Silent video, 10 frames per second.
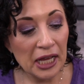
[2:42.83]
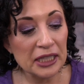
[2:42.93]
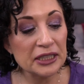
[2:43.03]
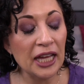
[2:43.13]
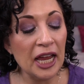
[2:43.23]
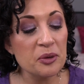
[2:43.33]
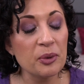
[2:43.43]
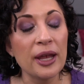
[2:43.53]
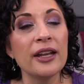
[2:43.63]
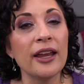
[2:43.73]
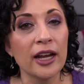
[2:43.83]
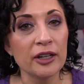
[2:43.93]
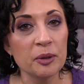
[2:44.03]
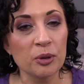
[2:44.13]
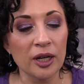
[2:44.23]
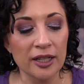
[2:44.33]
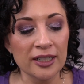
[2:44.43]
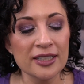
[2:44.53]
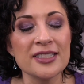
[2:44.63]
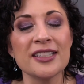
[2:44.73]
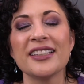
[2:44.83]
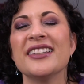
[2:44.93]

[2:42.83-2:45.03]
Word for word: a lightweight, airy product.